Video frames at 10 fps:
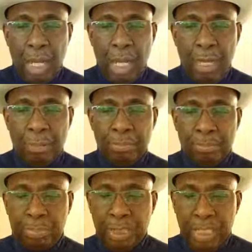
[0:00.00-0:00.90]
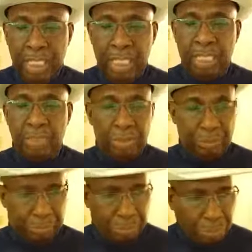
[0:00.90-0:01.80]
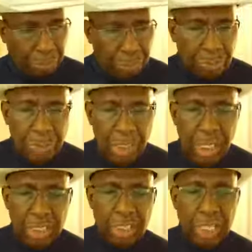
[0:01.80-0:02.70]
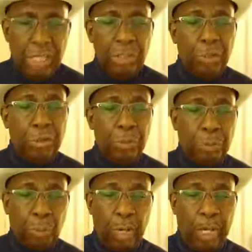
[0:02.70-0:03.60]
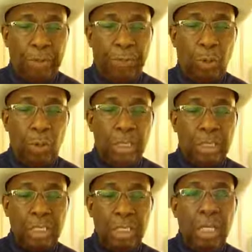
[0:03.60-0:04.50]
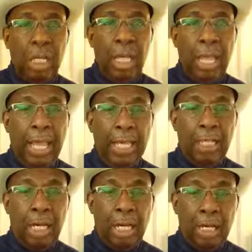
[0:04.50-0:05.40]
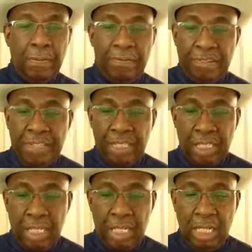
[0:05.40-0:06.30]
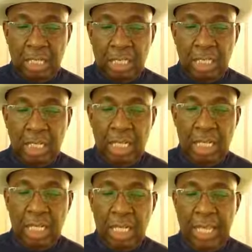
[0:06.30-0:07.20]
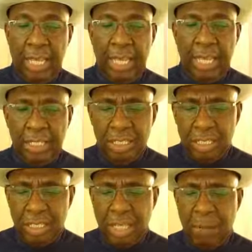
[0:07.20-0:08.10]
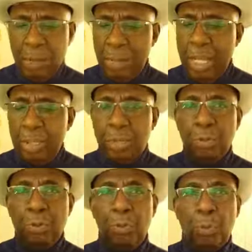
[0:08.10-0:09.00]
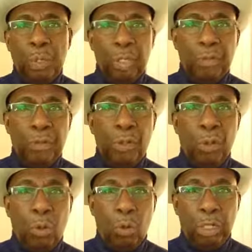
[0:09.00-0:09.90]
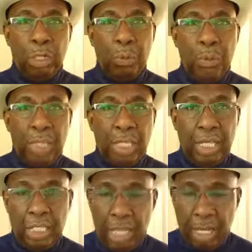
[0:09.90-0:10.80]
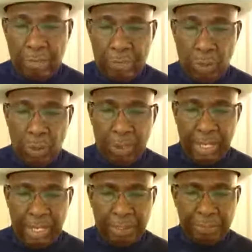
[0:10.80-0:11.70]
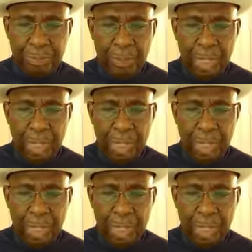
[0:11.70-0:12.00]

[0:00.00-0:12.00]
Uh, um, please continue to pray for us and uh, visit us and that we may do the will of the Lord. And we thank God for that.